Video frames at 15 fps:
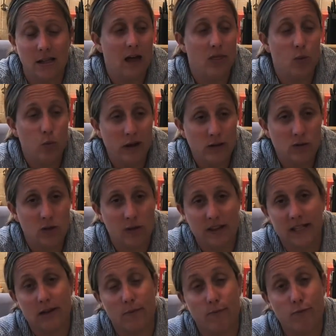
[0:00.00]
The wheels on this
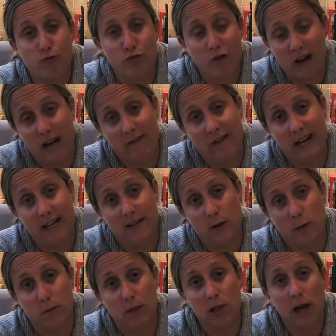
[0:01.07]
are really
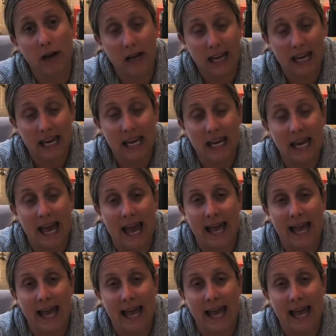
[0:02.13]
super chunky,